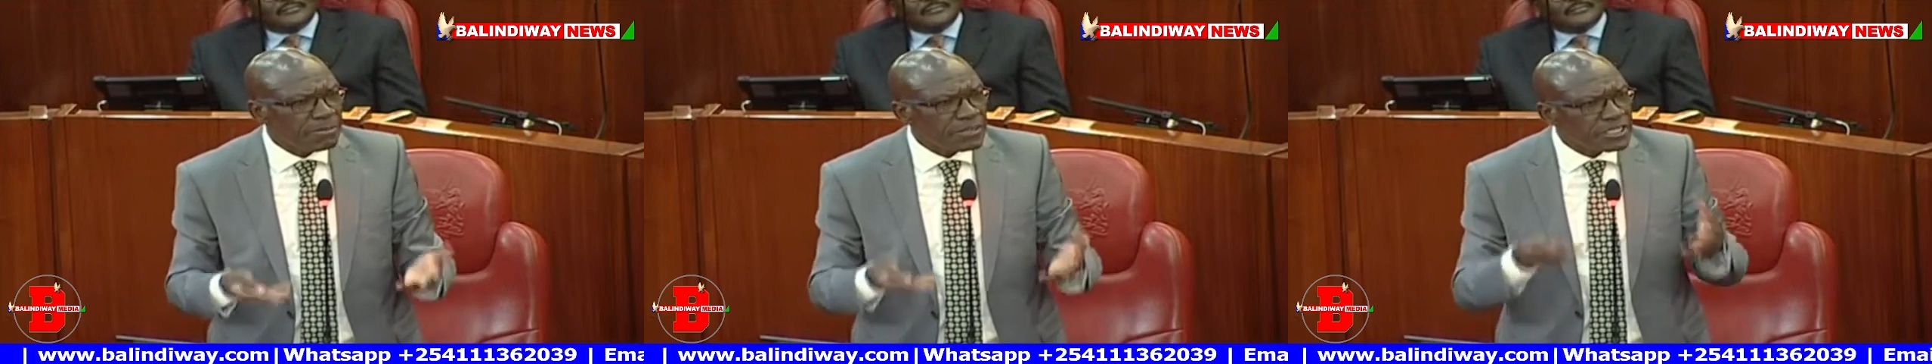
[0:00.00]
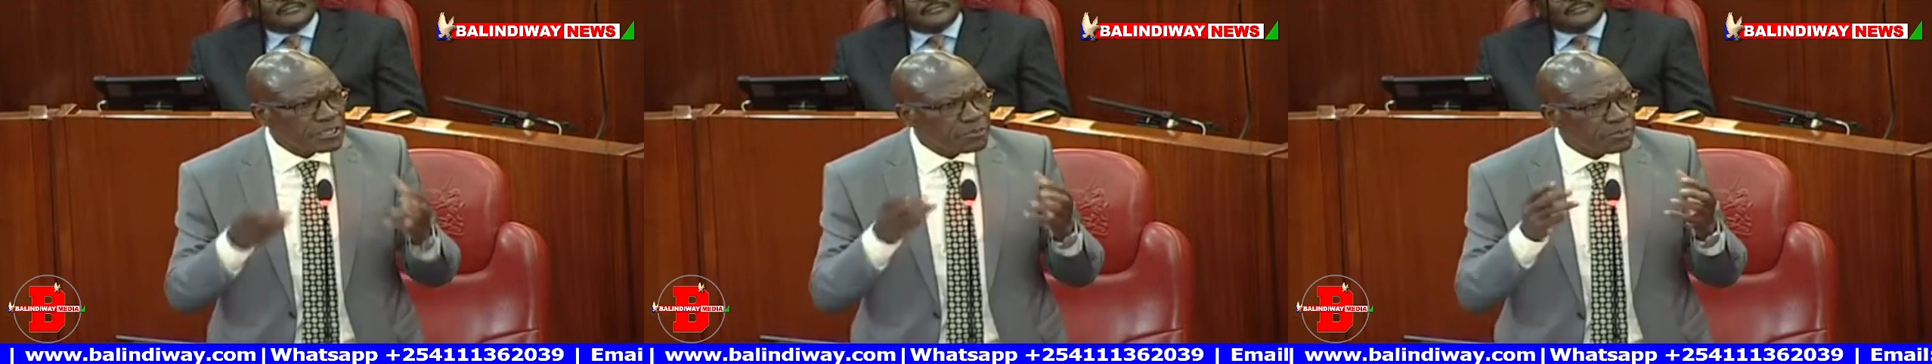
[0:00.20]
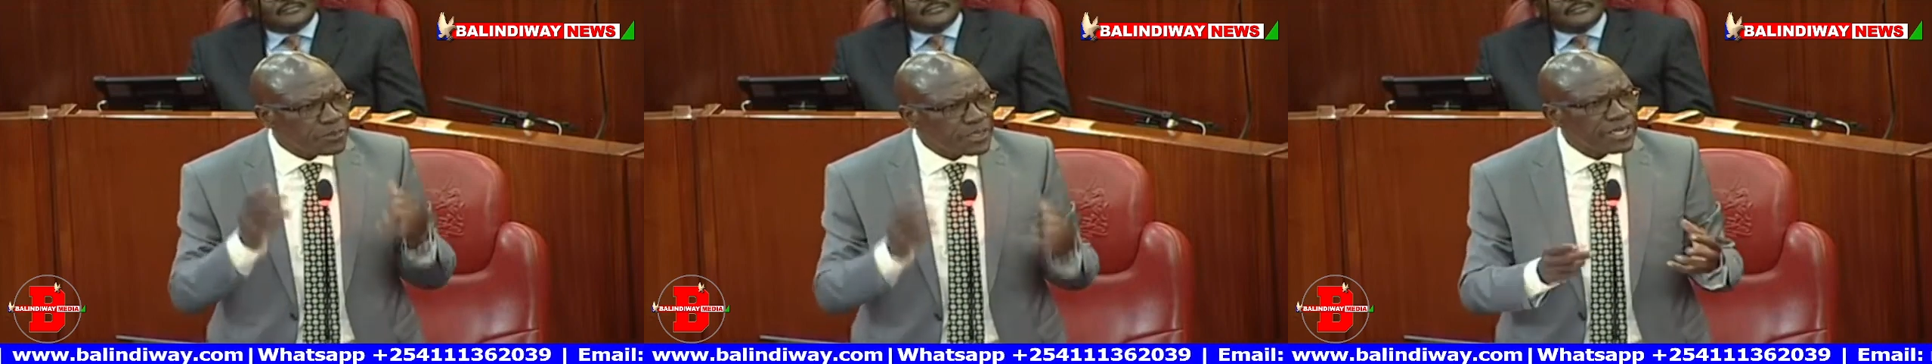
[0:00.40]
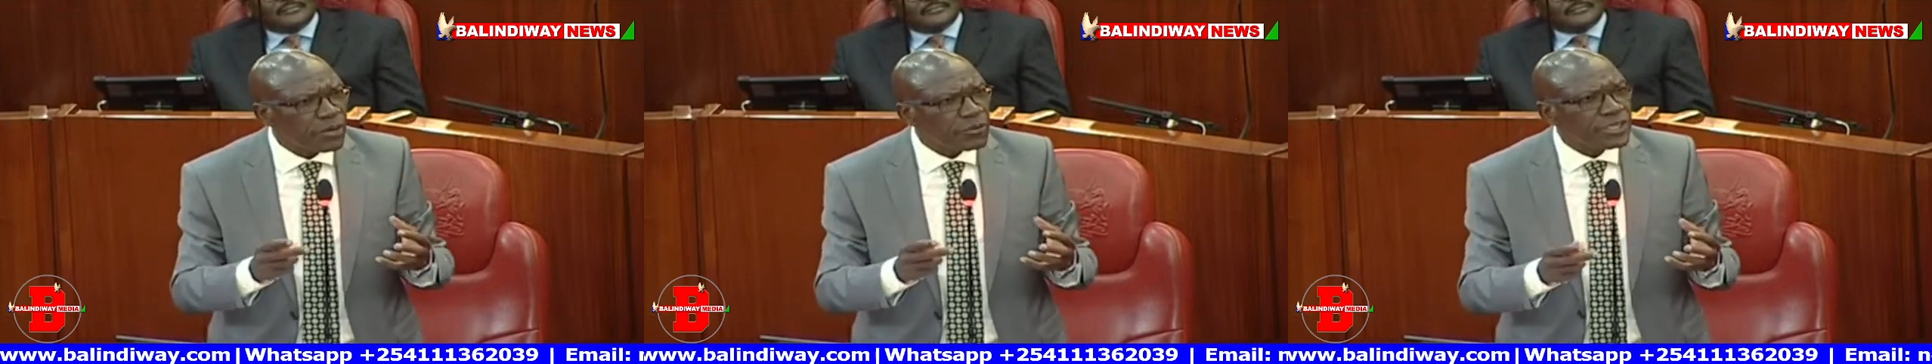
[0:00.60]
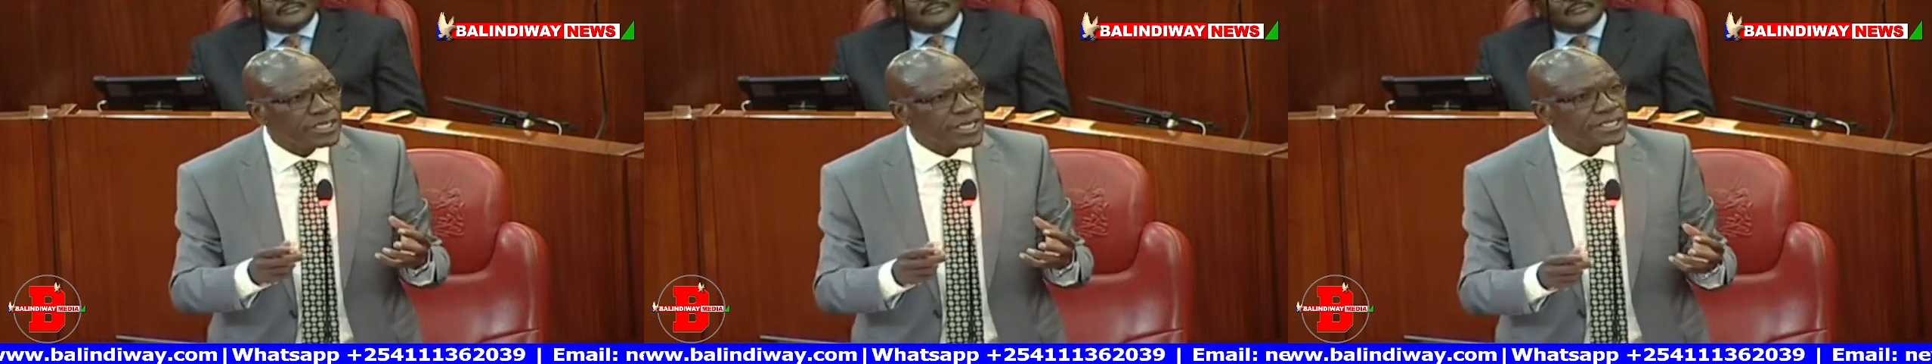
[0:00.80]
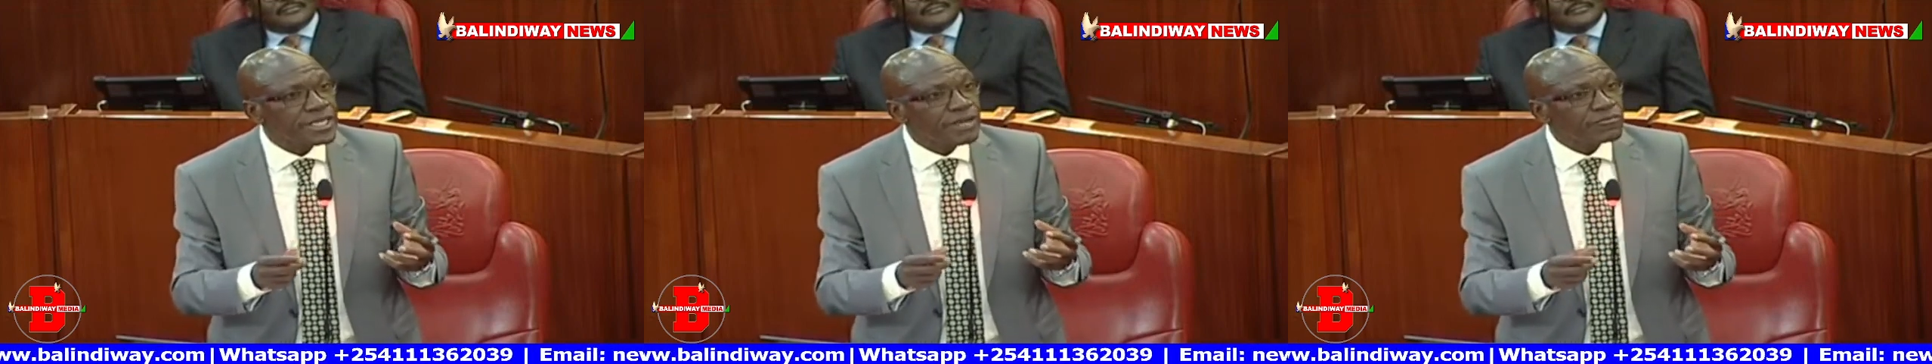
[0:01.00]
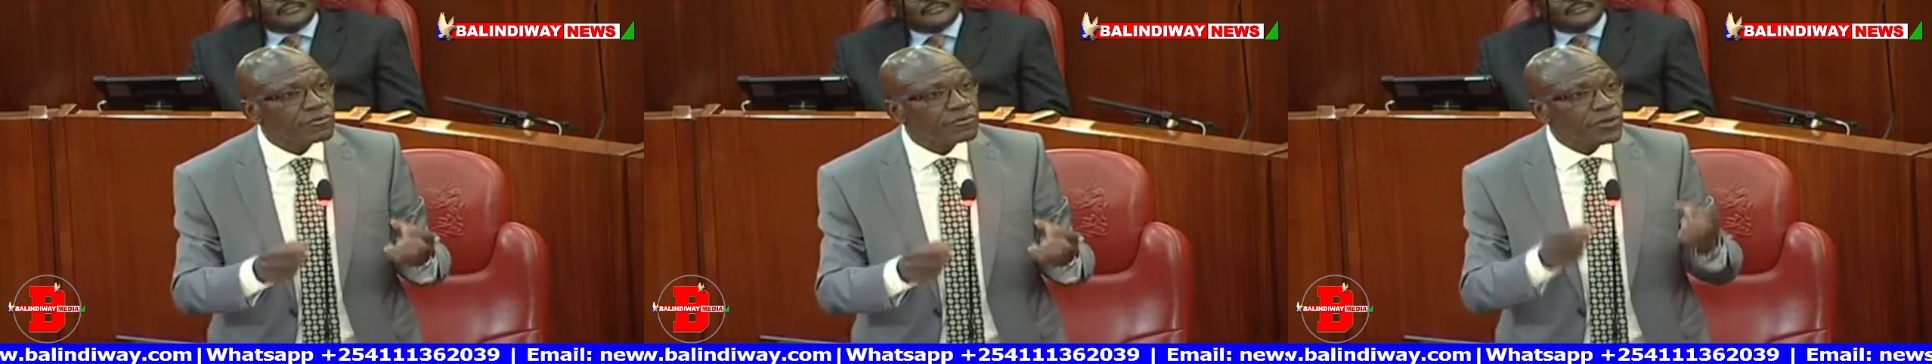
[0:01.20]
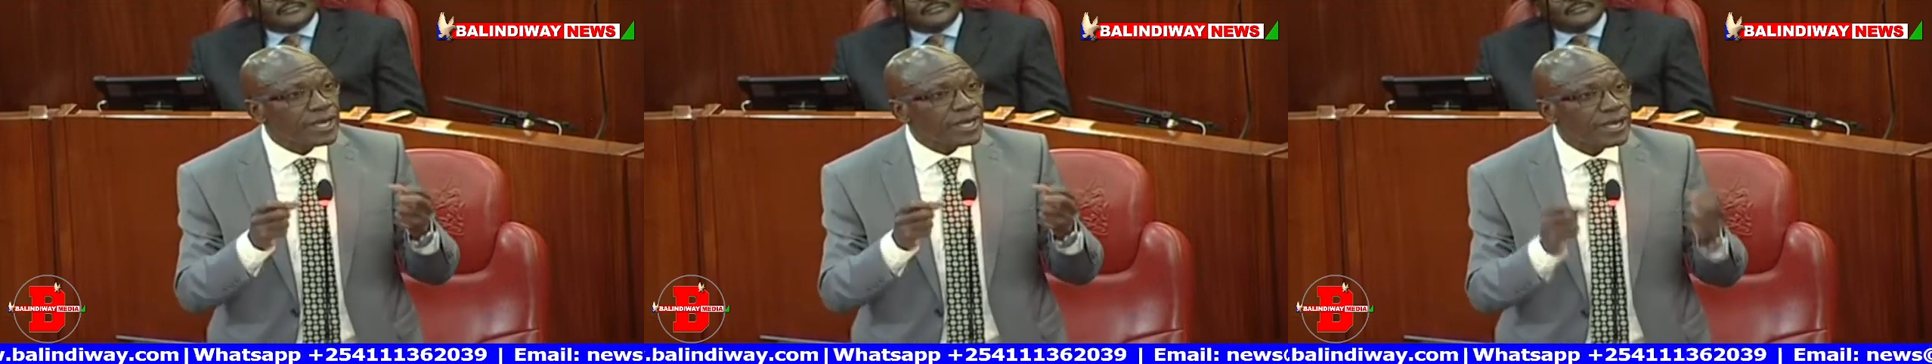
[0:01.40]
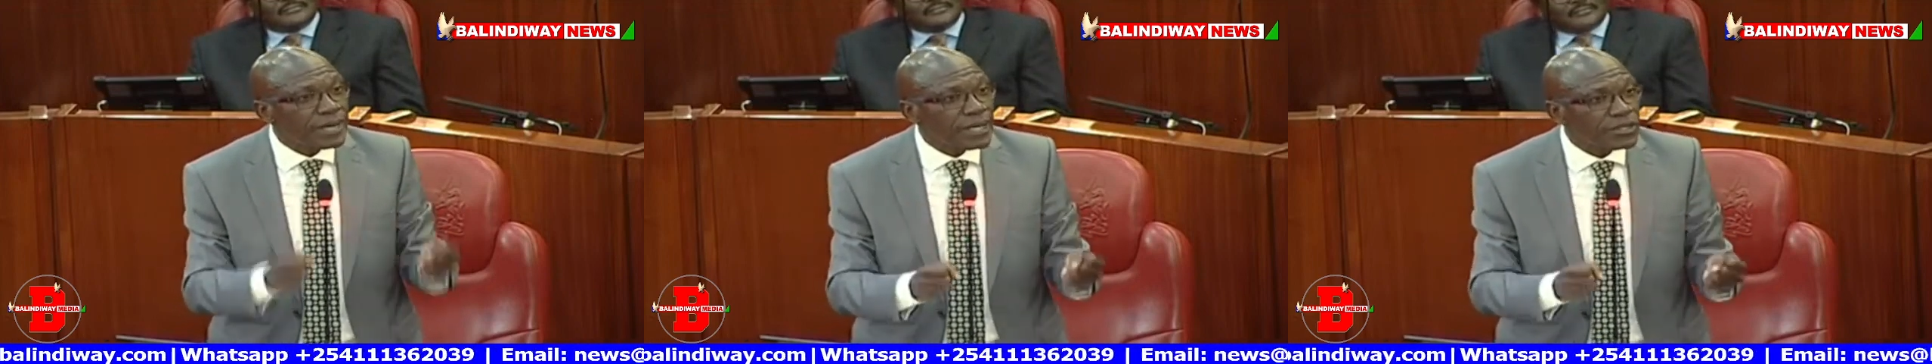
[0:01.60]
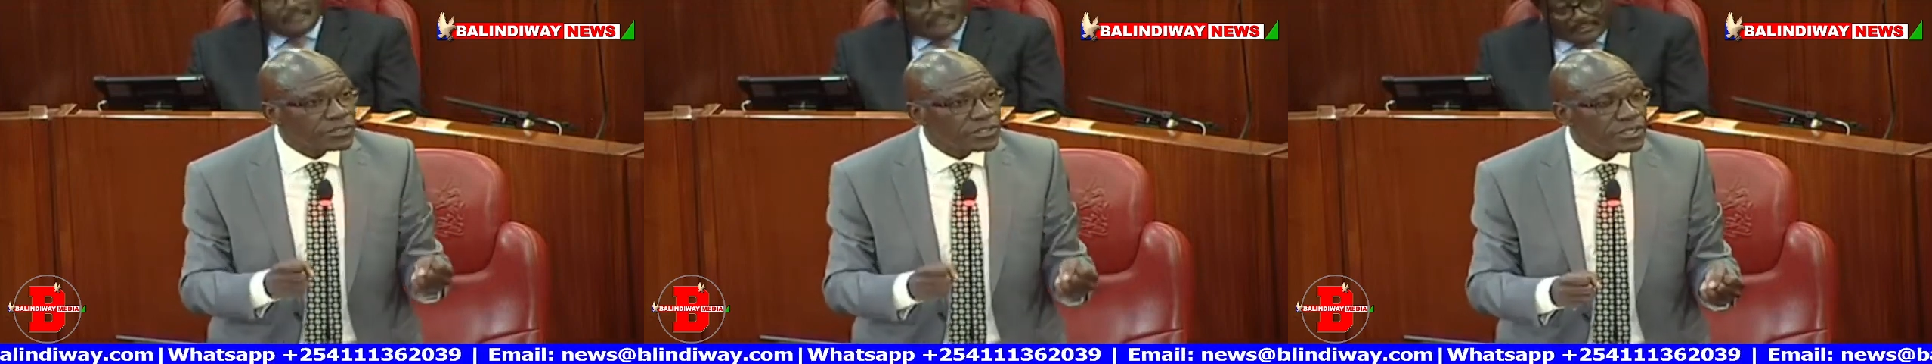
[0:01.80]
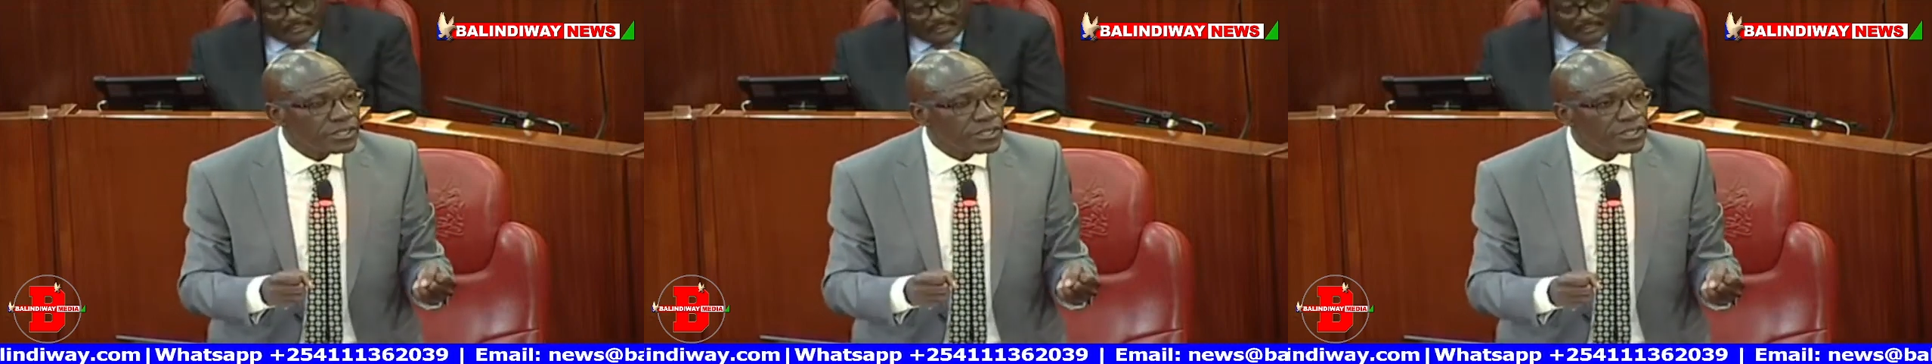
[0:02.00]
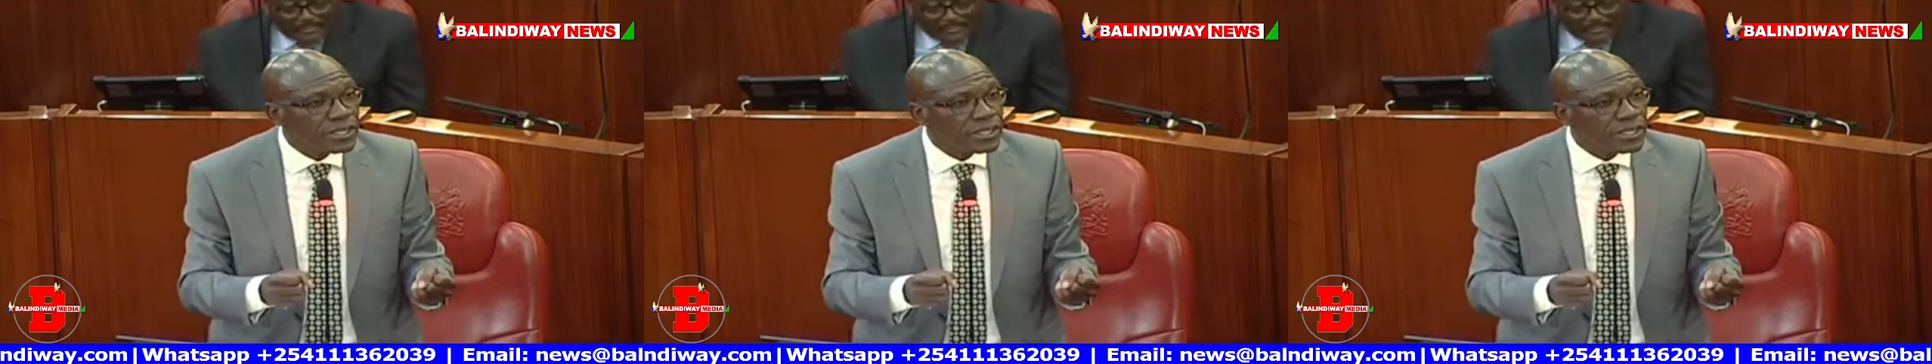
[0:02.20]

Mr. Speaker, we just have to come out.